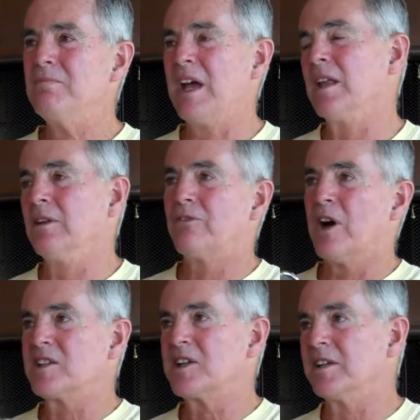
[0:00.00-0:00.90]
And the
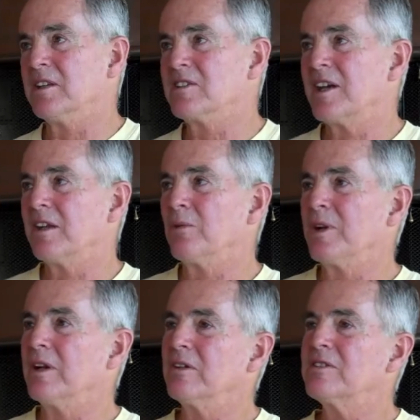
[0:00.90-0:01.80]
frost on the inside of the
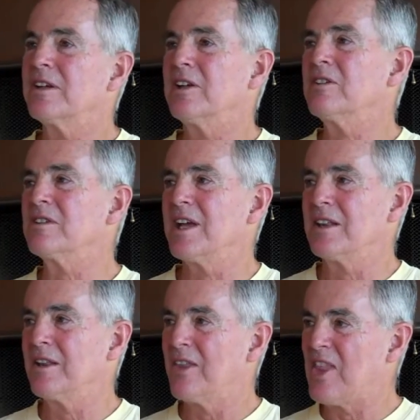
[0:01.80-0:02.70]
windows. You couldn't get
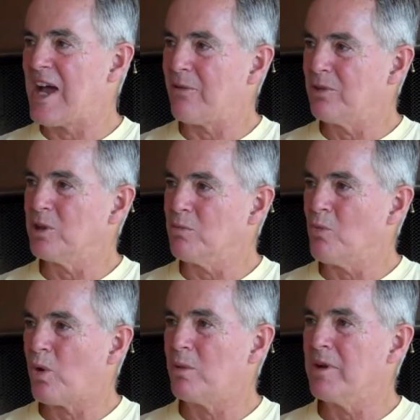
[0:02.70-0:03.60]
that room
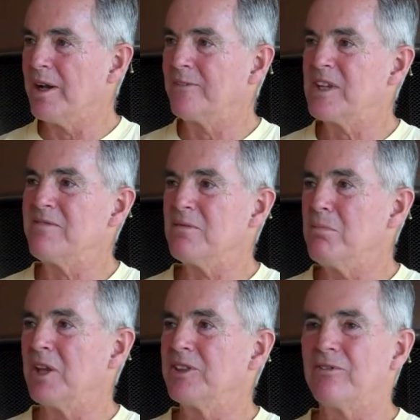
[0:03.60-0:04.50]
warm enough to even
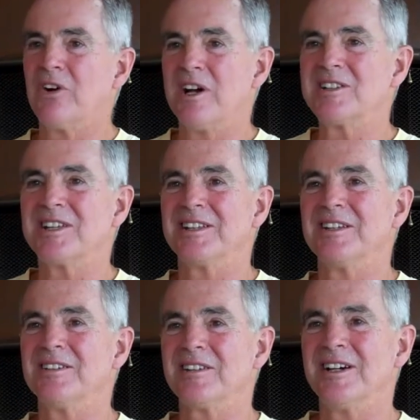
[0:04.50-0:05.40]
melt the frost on the
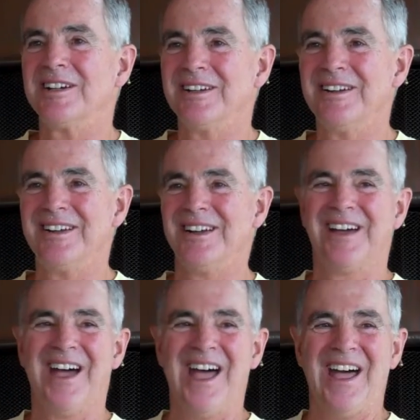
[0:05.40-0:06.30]
inside.
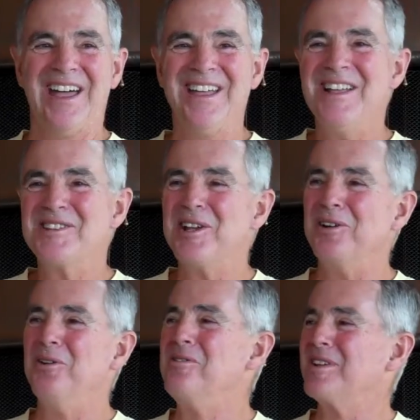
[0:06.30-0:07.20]

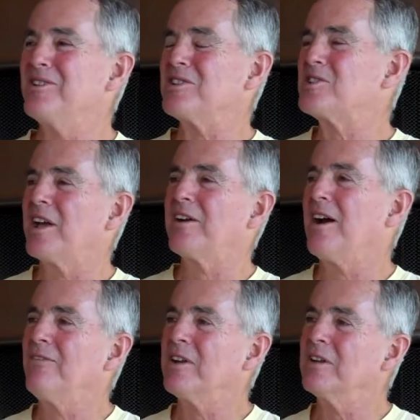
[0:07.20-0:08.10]
So you just shut it
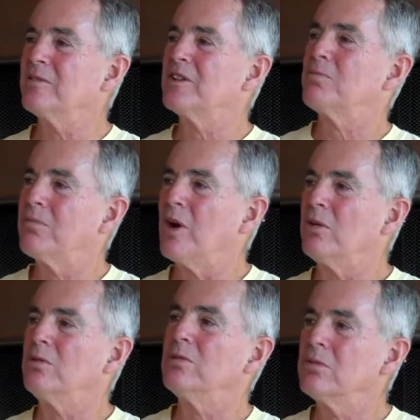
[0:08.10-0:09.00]
off and you just
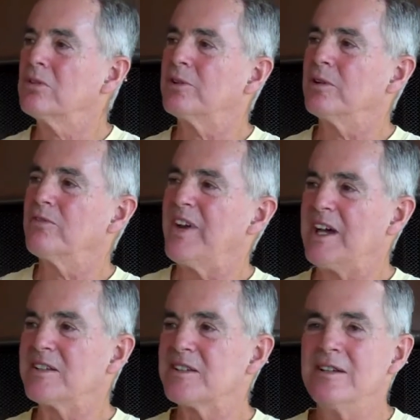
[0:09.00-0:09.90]
go through it
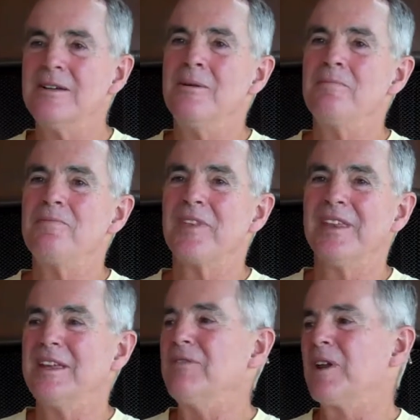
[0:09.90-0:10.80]
fast.
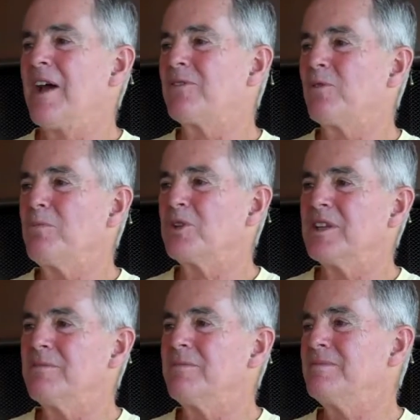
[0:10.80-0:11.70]
Even after we put
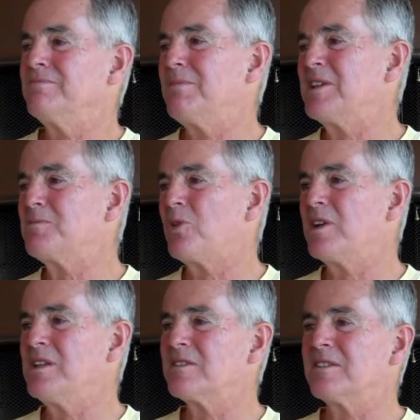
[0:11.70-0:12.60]
the
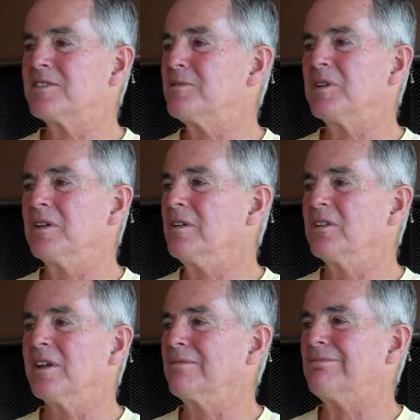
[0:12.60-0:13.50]
baseboard heat system in,
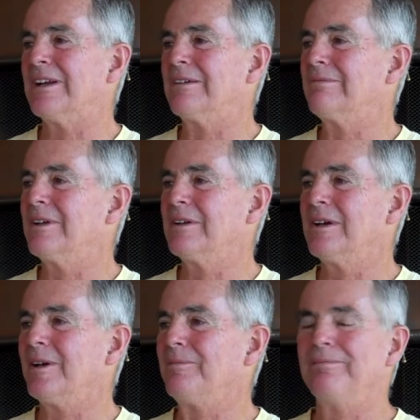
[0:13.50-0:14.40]
it's like, no,
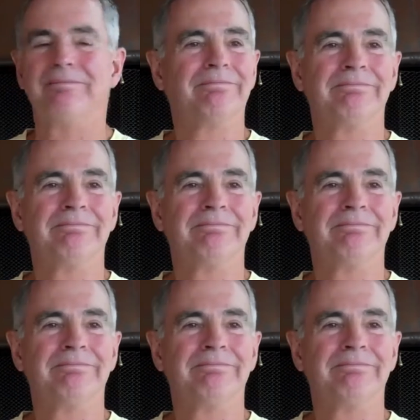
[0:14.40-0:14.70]
didn't help.